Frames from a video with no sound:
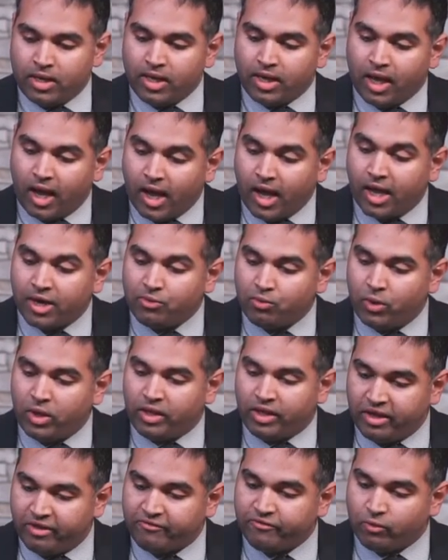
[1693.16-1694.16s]
God will
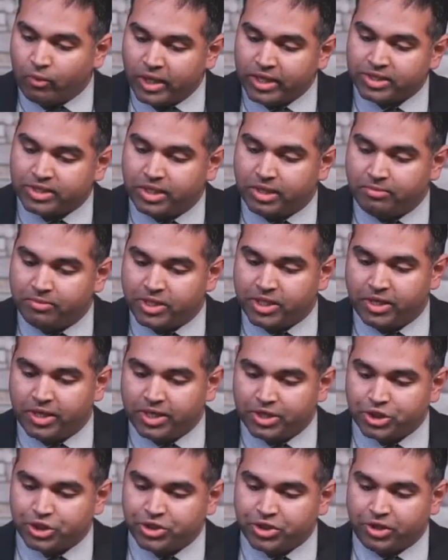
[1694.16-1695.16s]
give wisdom to
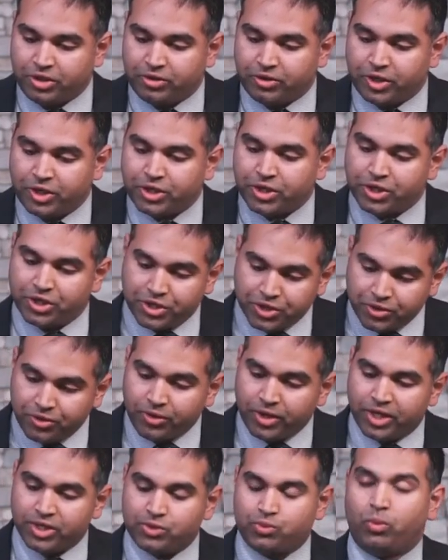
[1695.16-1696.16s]
his children to do
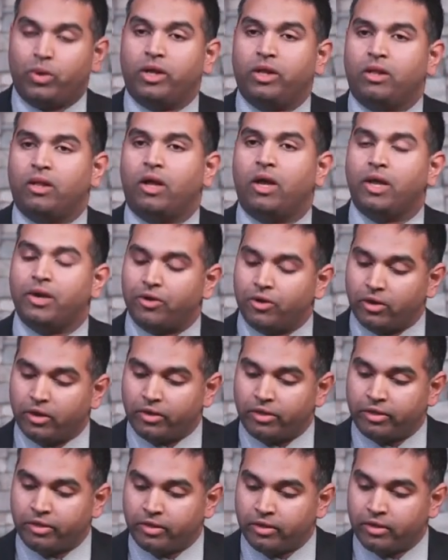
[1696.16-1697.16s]
his will on
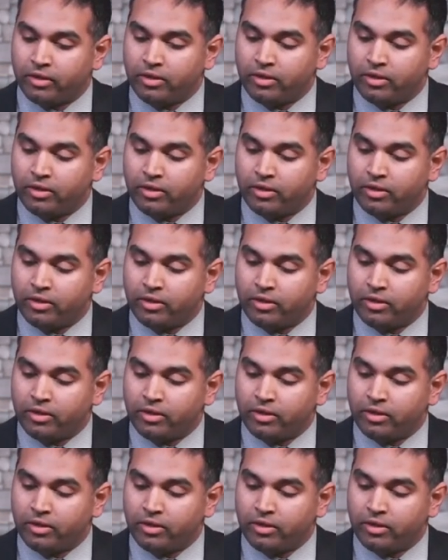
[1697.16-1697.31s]
earth.